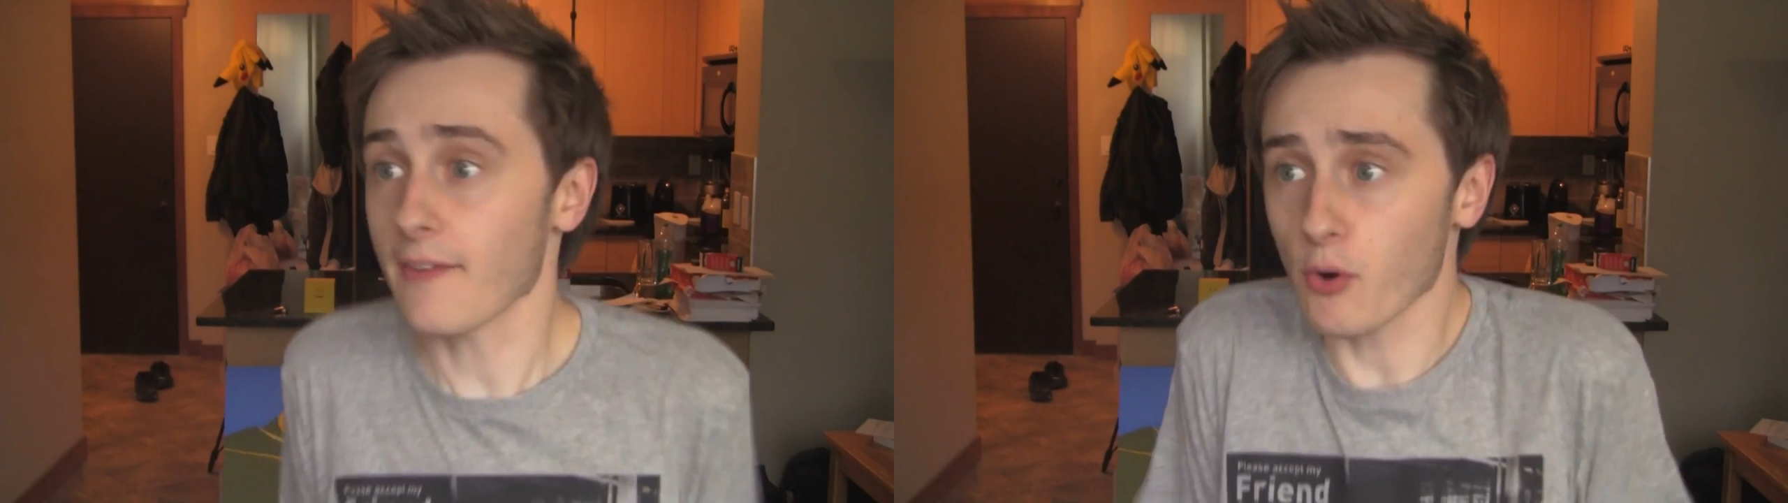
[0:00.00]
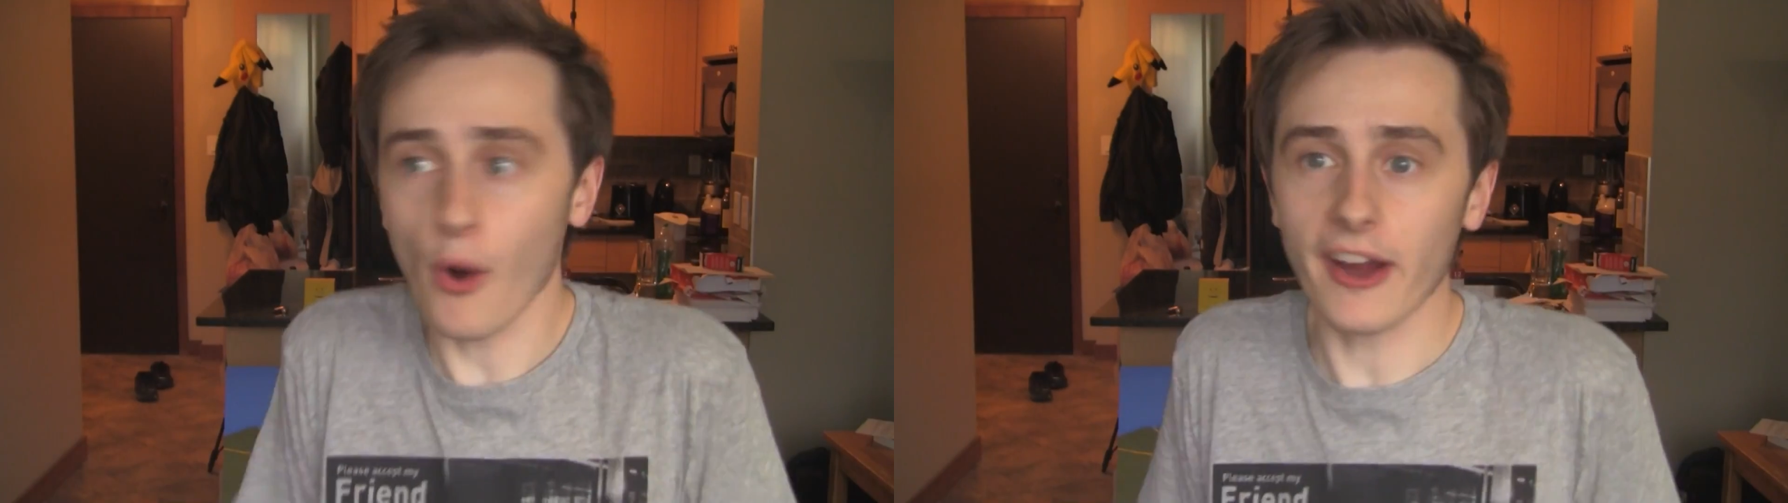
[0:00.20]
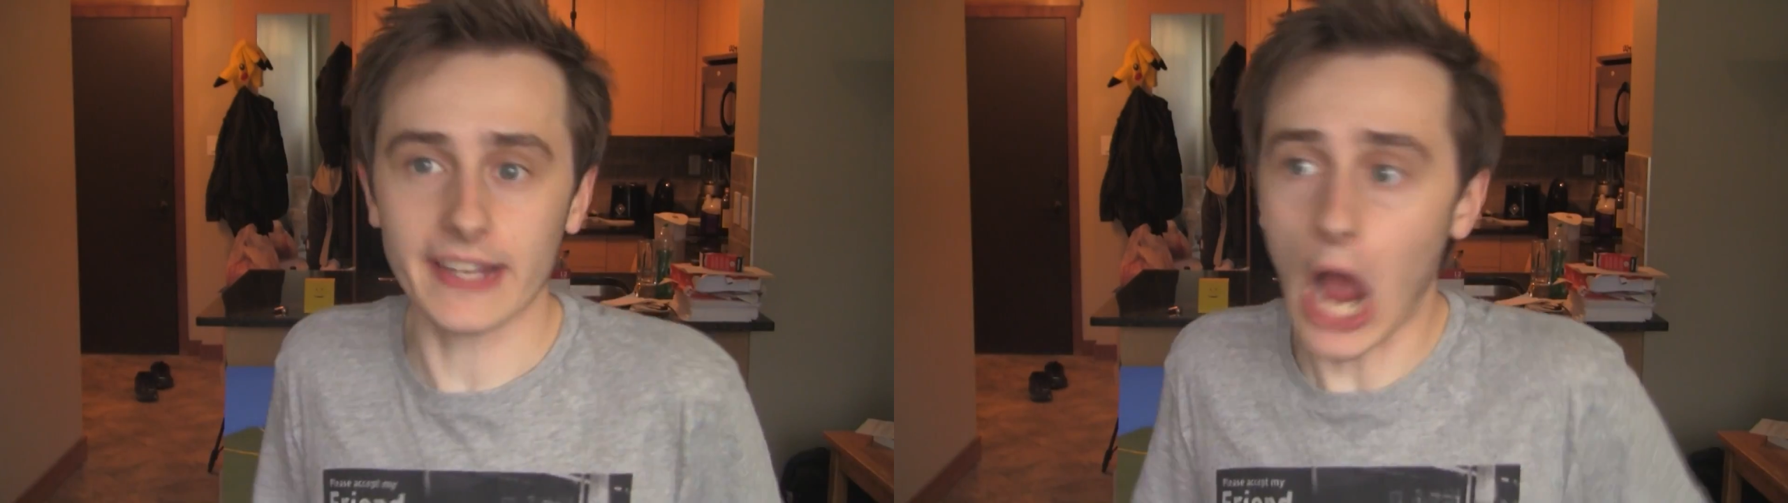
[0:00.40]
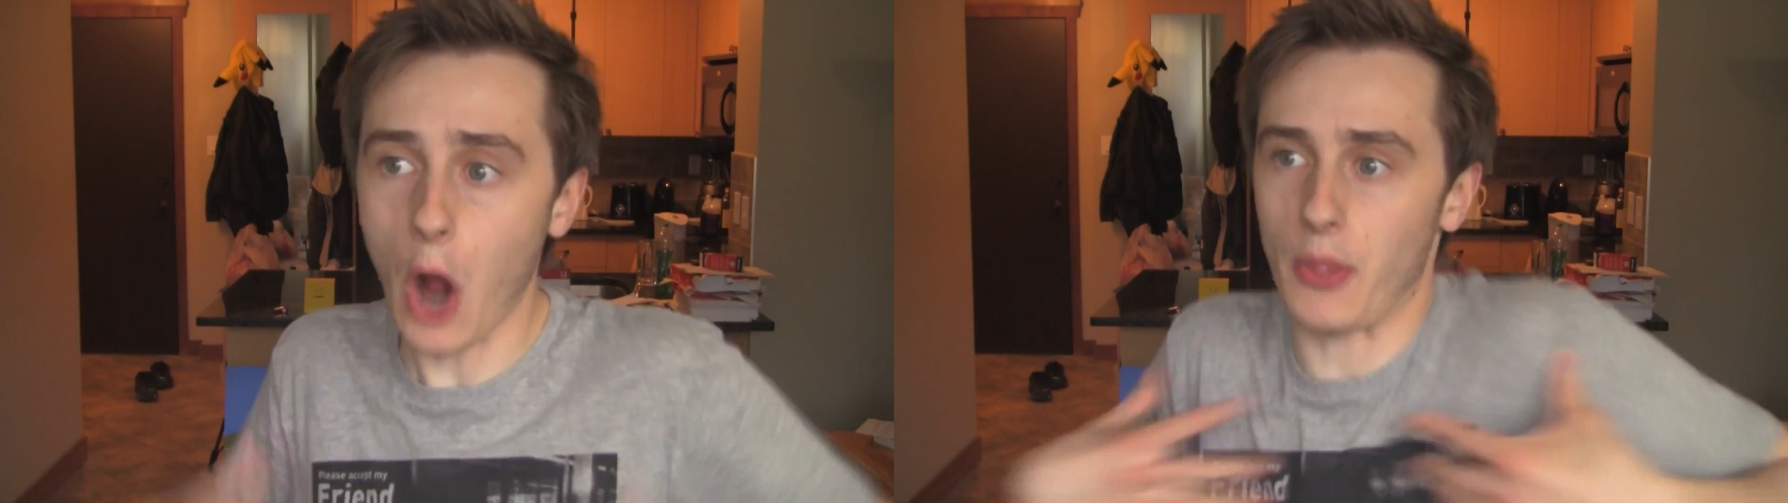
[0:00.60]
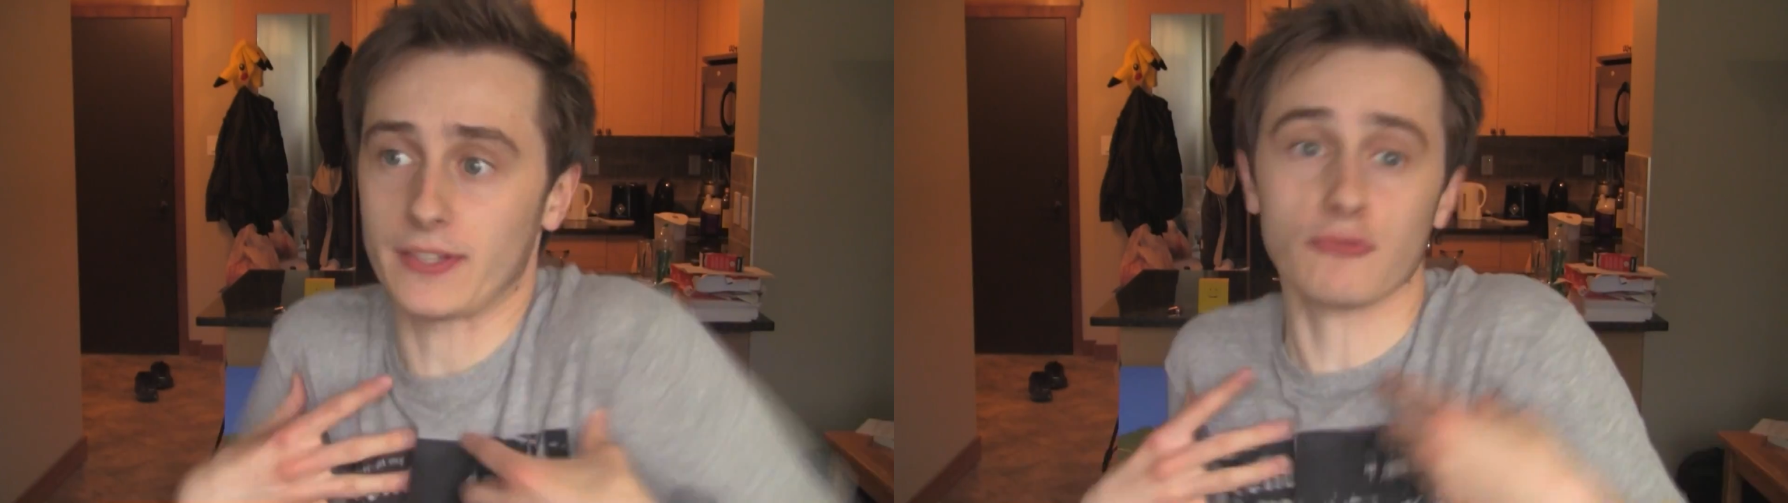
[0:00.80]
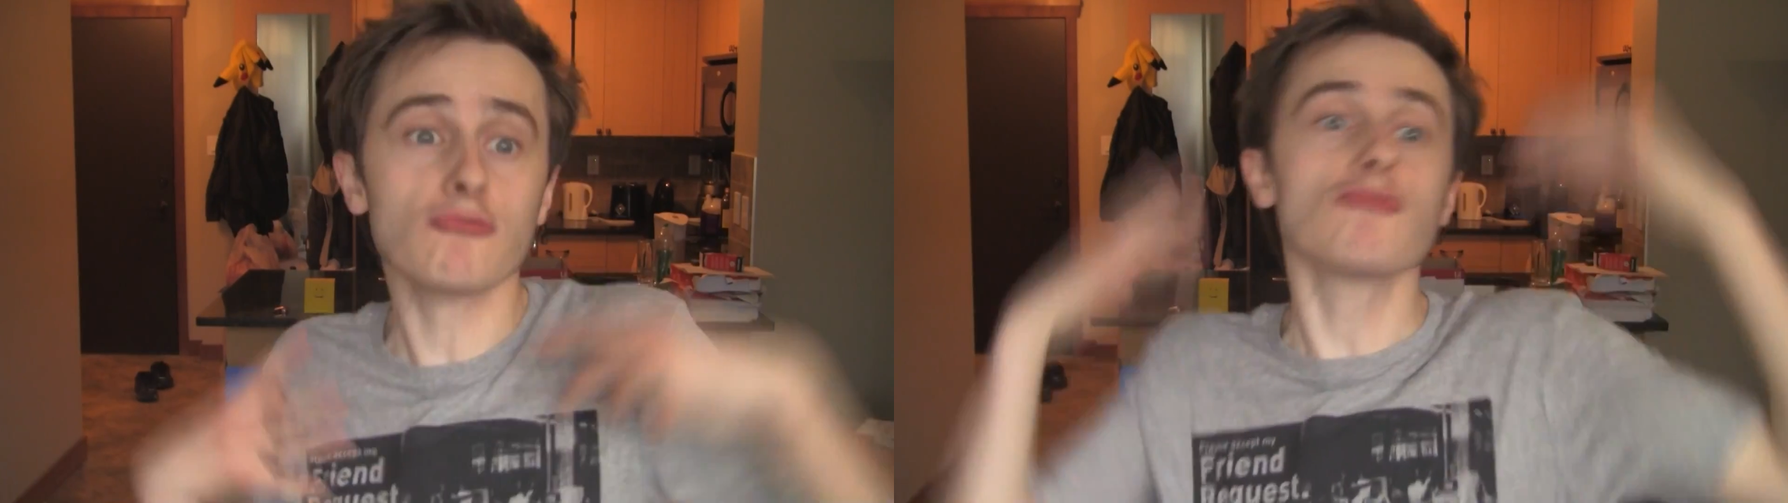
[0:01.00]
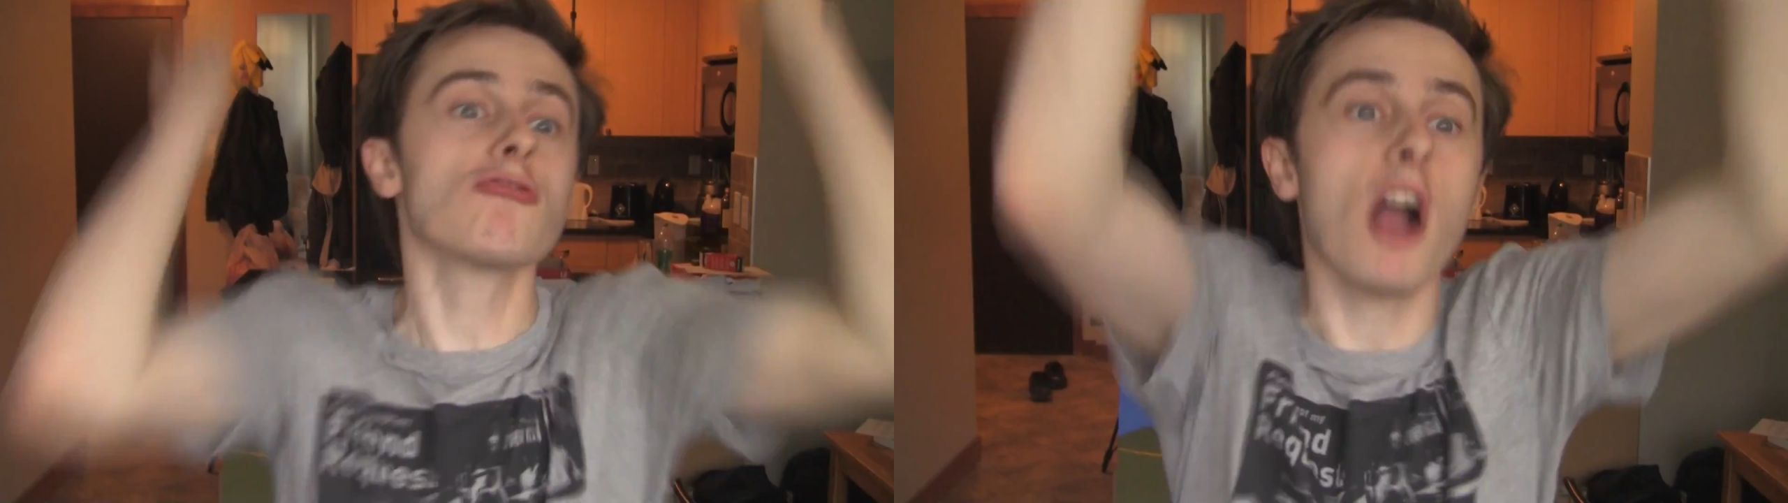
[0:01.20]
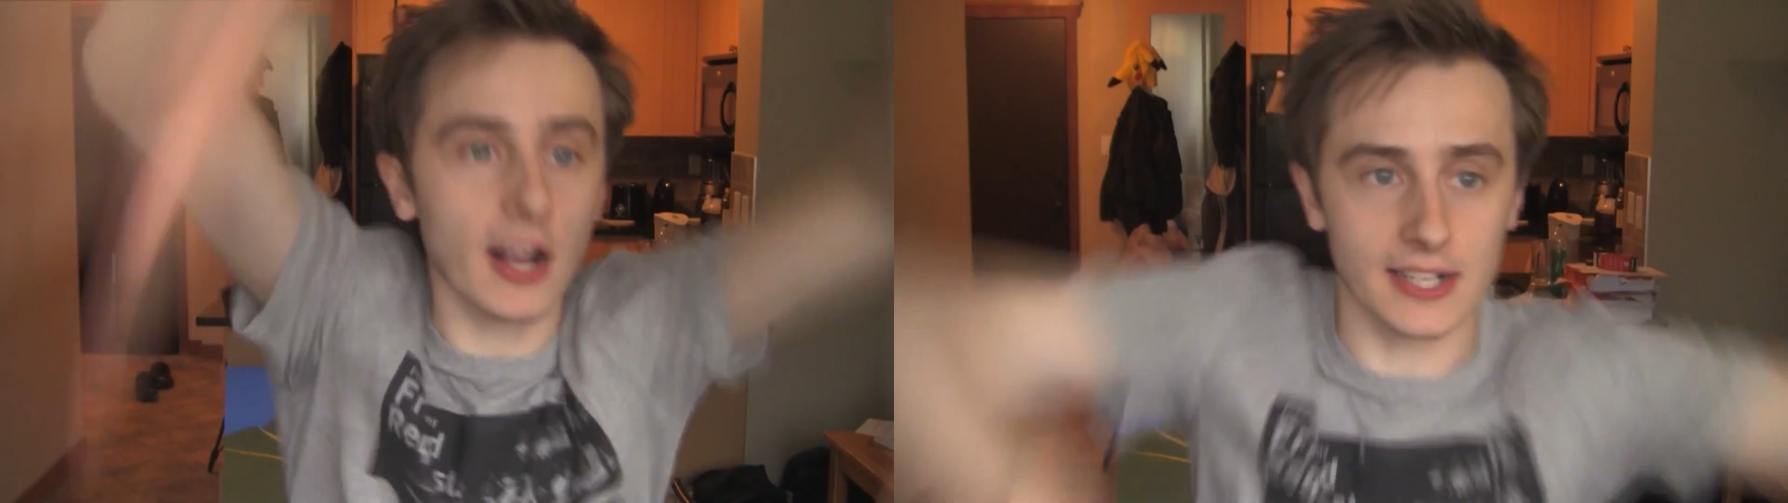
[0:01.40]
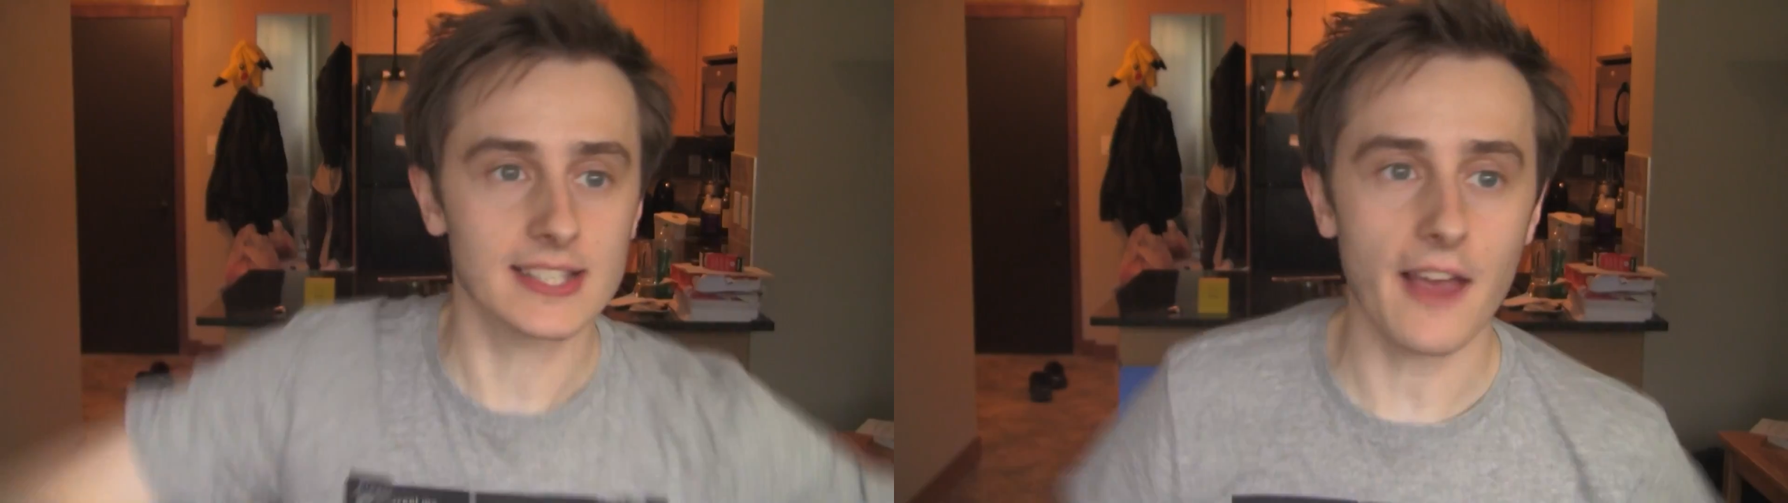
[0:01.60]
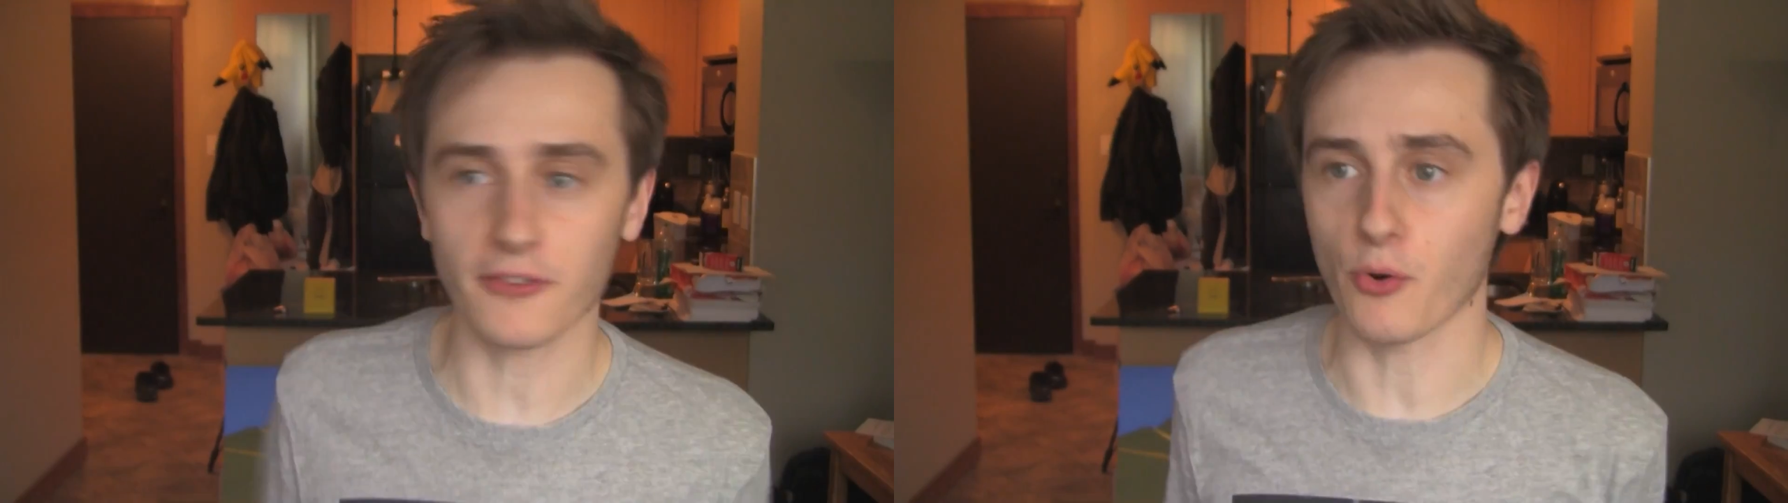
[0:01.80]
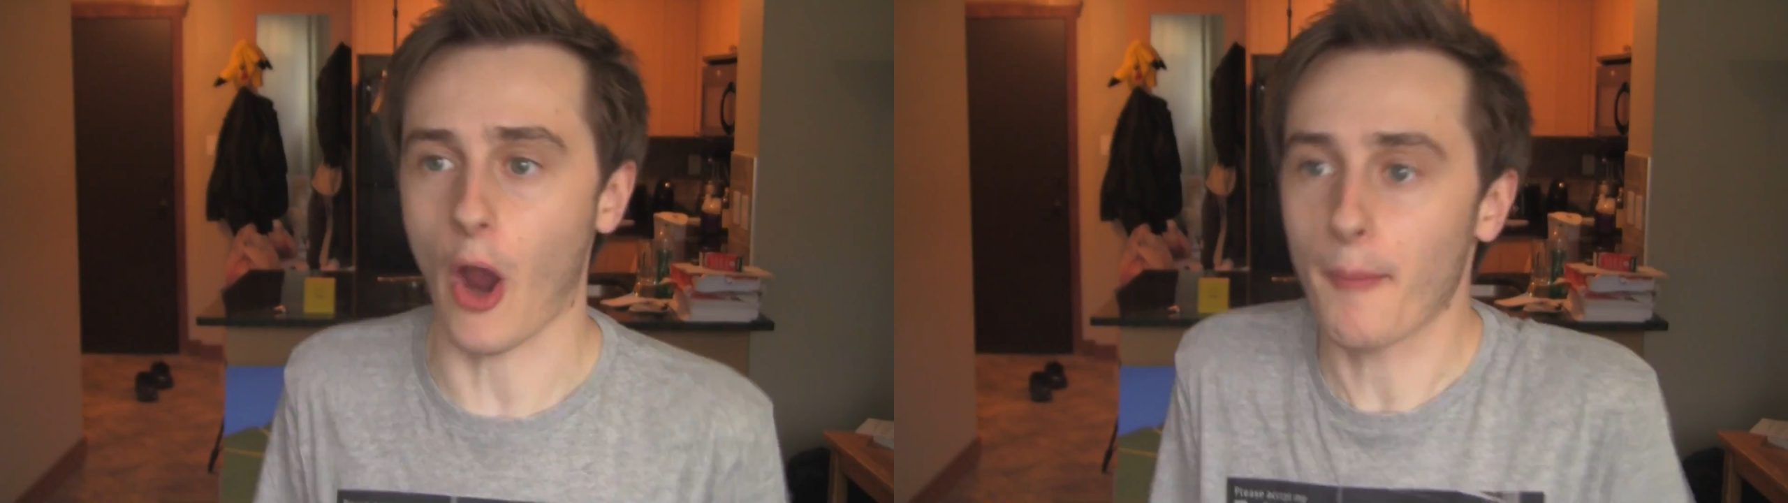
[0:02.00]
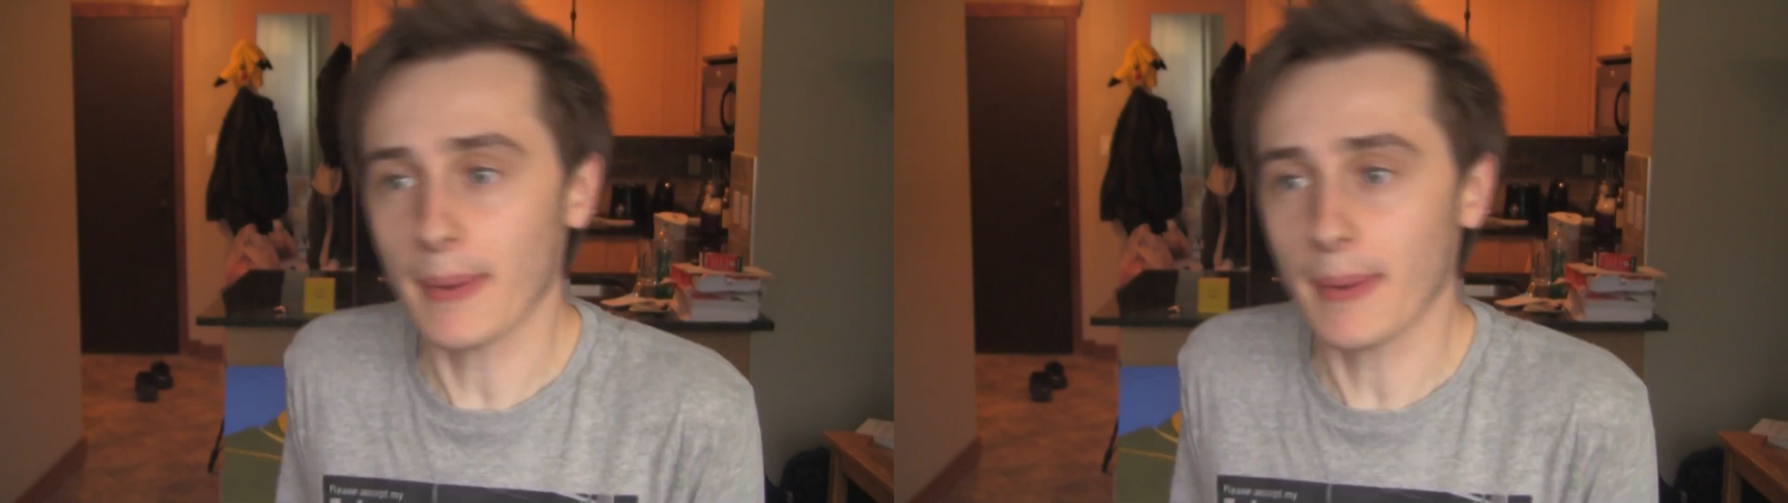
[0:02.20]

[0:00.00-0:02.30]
Everywhere I go, there's ruckus everywhere.